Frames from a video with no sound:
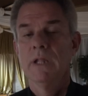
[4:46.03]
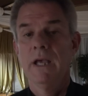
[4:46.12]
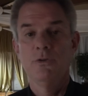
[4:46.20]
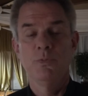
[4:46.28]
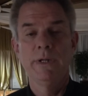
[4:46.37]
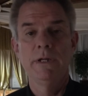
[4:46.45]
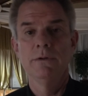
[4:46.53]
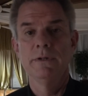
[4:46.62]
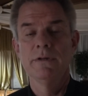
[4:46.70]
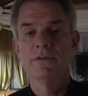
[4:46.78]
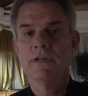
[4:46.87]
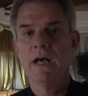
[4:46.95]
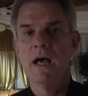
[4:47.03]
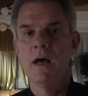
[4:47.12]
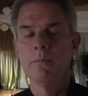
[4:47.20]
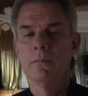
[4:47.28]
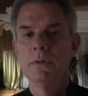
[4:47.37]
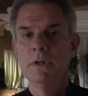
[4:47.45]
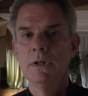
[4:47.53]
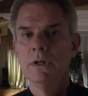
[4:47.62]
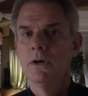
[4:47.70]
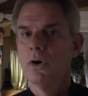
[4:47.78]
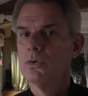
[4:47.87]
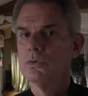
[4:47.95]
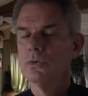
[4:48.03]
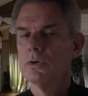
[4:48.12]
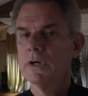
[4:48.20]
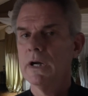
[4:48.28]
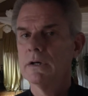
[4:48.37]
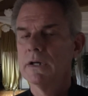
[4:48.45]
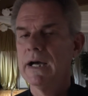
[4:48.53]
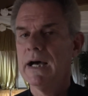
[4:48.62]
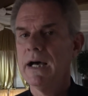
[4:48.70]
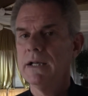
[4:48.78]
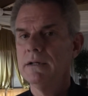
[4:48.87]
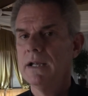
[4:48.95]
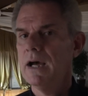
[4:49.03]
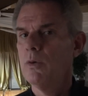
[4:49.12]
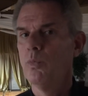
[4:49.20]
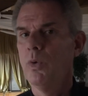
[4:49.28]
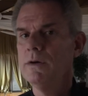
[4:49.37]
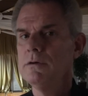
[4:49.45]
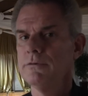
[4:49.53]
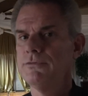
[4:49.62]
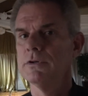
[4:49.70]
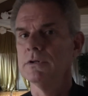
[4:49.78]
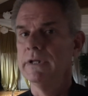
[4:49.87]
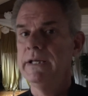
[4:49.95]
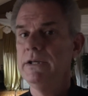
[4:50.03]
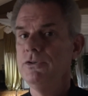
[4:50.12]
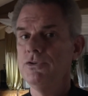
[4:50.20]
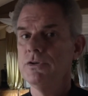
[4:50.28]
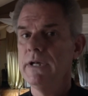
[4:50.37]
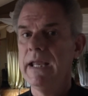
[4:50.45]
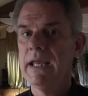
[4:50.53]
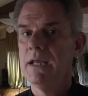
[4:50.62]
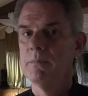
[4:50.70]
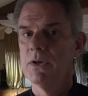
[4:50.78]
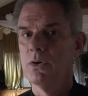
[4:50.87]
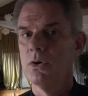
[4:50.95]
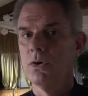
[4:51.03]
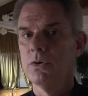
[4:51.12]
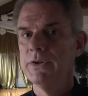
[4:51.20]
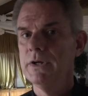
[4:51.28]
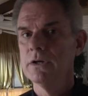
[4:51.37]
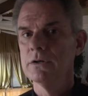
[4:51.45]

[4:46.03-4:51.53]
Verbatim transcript: as we hear in the psalm O Lord our God, how wonderful is your name in all the